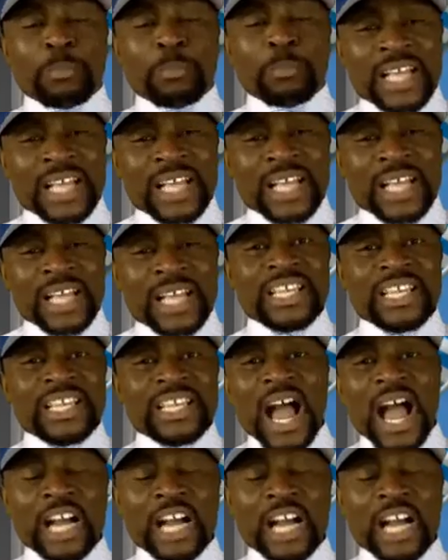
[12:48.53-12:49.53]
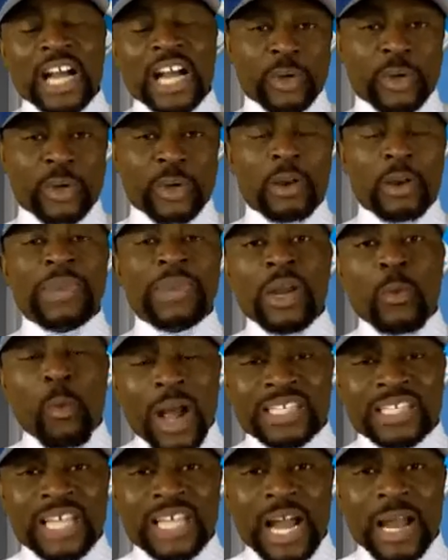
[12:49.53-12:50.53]
action, not be only
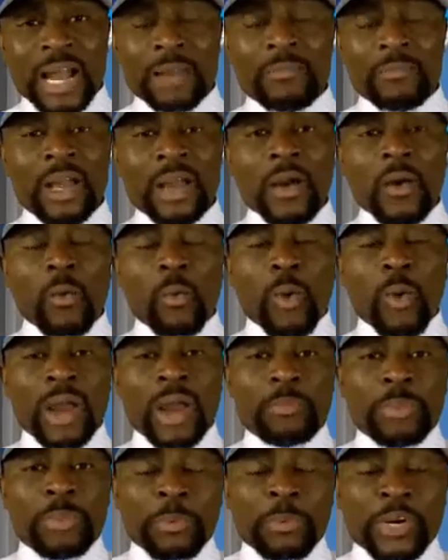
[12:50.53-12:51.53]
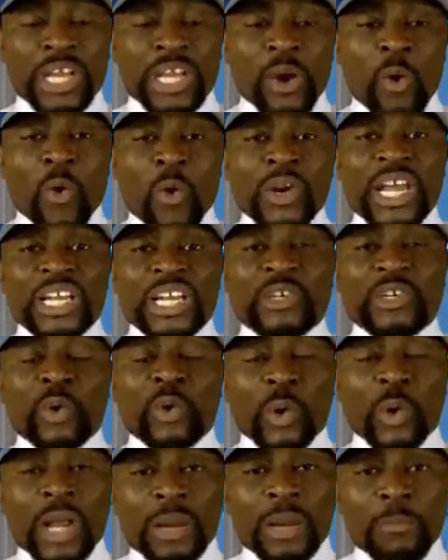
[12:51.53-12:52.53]
one time when people they only
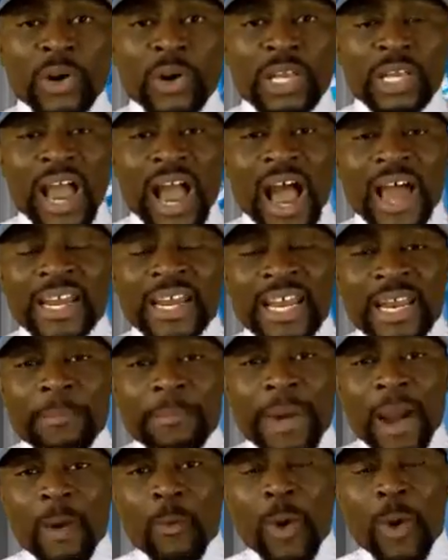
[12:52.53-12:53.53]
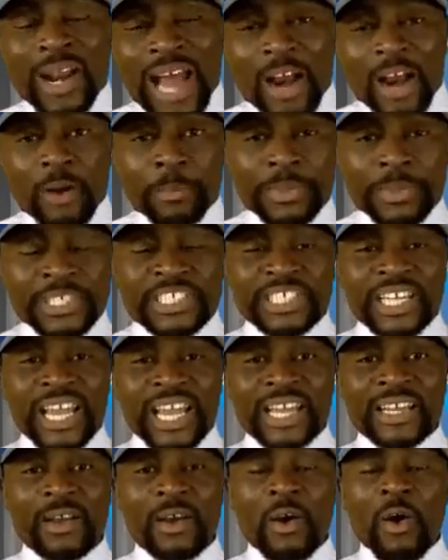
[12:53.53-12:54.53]
donate money and then they buy one RPG
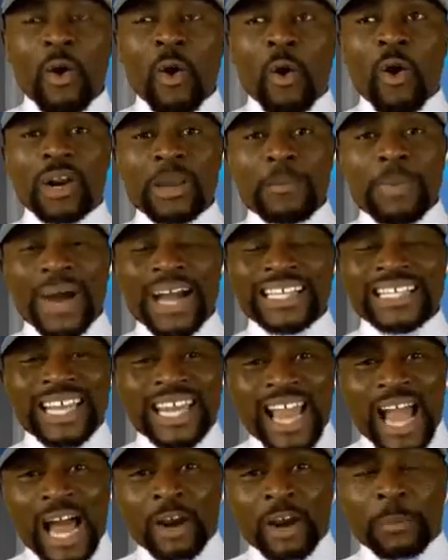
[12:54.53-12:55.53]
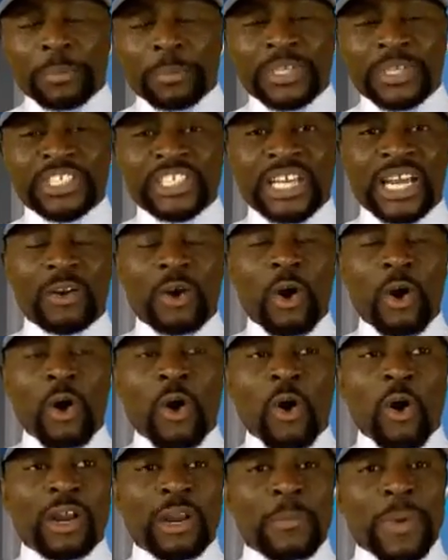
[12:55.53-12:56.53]
head or they buy 3 RPG head
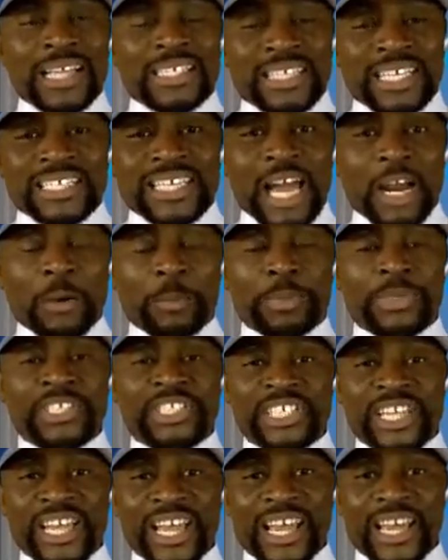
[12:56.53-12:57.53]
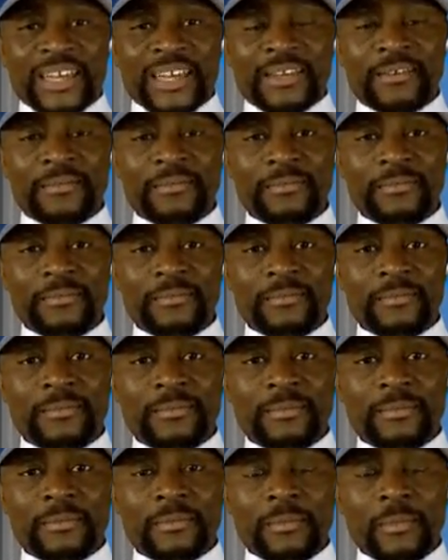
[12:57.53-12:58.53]
or they buy 6 RPG head.
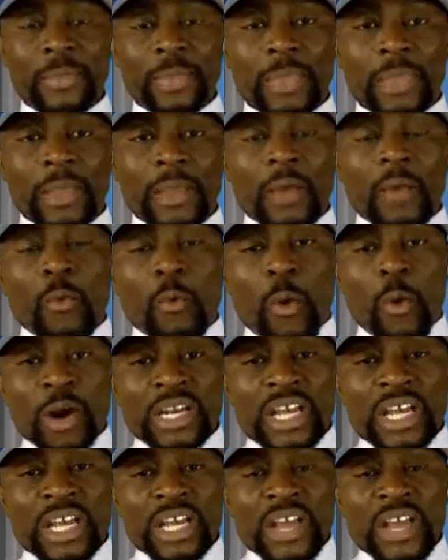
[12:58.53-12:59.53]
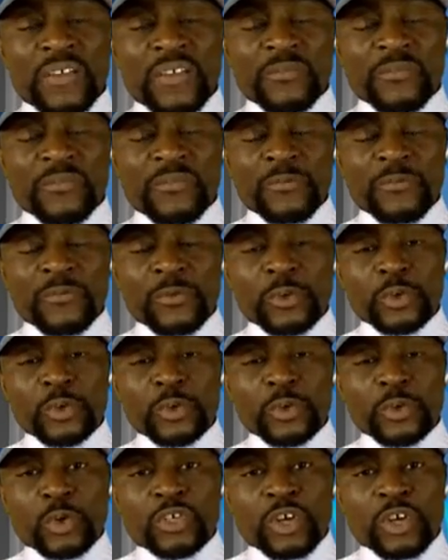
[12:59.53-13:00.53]
What if we do something we give
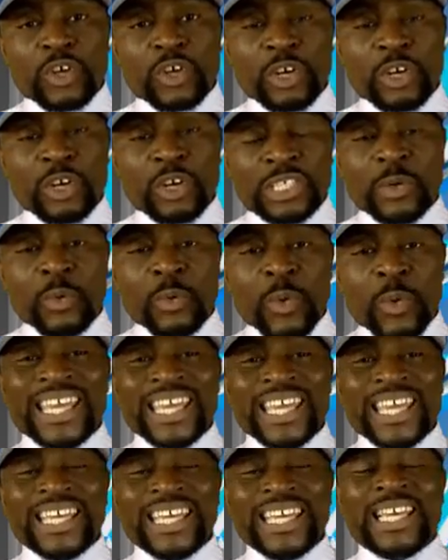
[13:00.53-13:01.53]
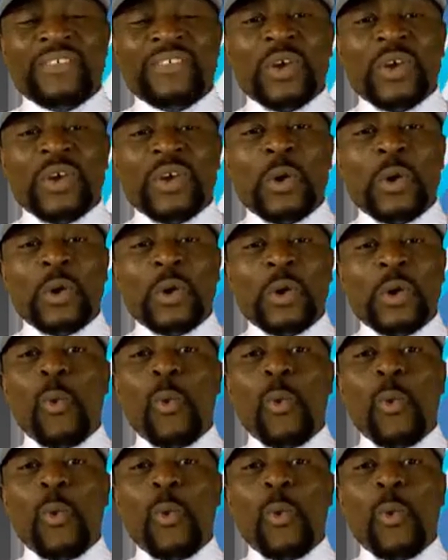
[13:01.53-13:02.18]
you 1,000 of those things?